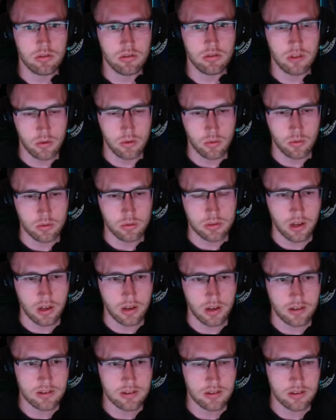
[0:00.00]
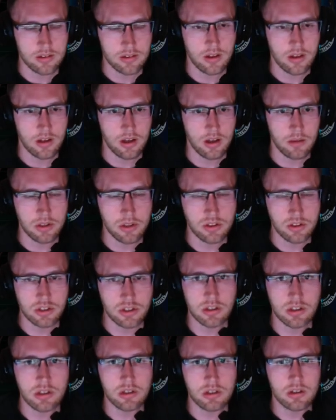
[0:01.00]
the HOTAS
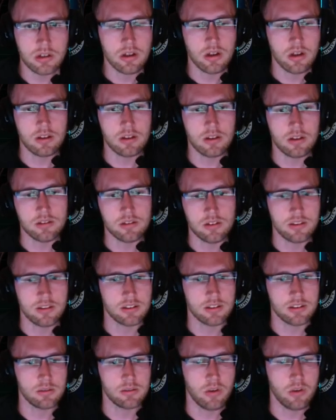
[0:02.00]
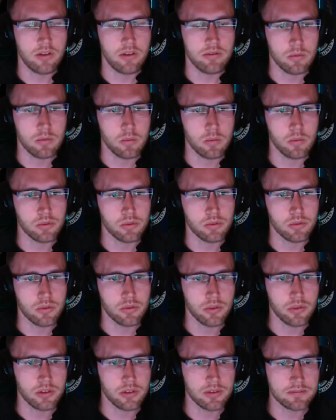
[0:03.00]
image and assigning whatever we want
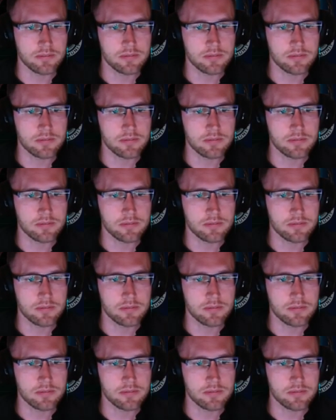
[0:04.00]
to it.